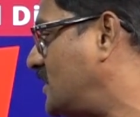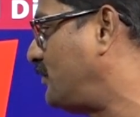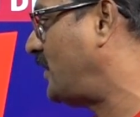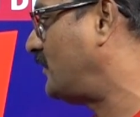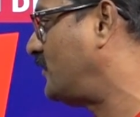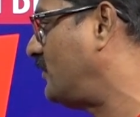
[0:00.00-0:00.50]
and
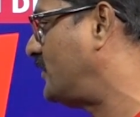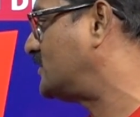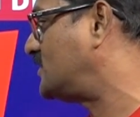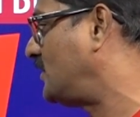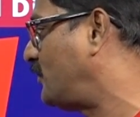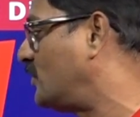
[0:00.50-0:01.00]

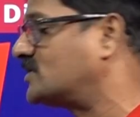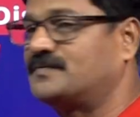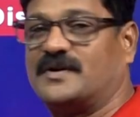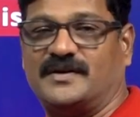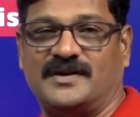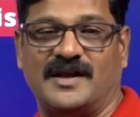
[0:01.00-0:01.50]
performance reports
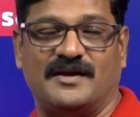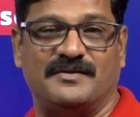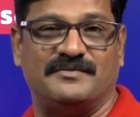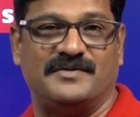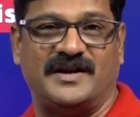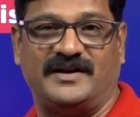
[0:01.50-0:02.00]
for
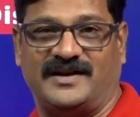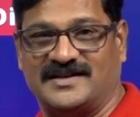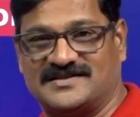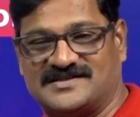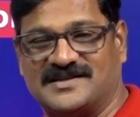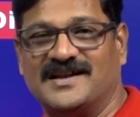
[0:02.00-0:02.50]
every
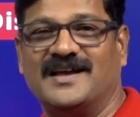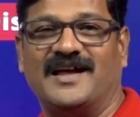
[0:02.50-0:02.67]
test,